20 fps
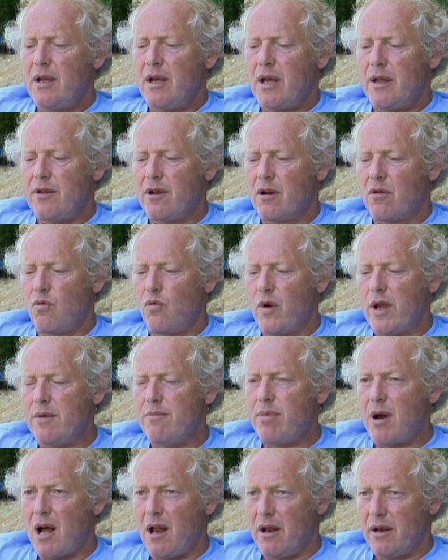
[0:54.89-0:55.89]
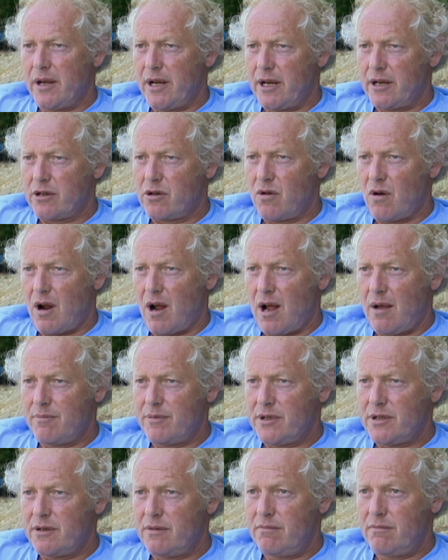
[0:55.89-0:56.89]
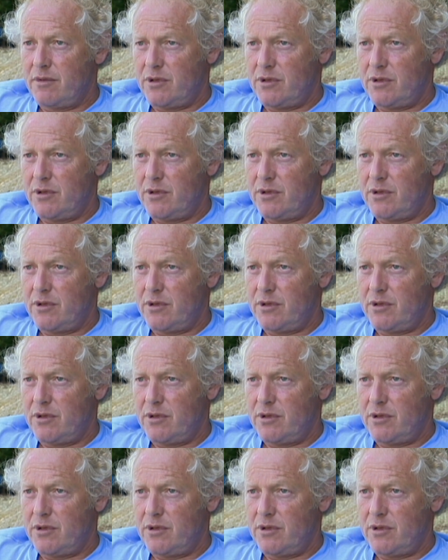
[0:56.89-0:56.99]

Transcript: And there are wind-pollinated crops,